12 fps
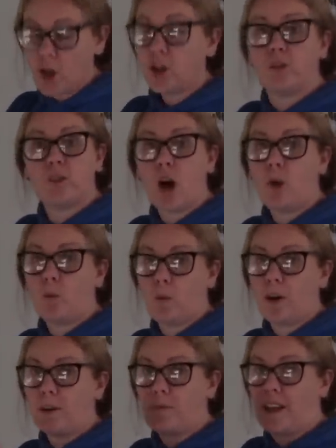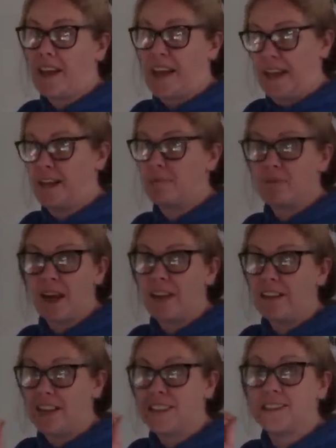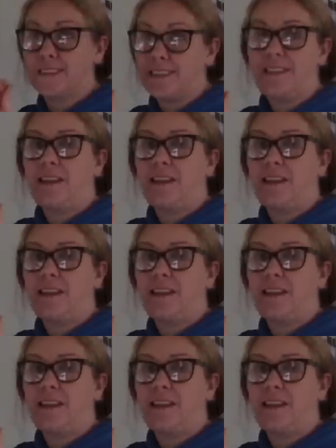You don't want to be eating them like this.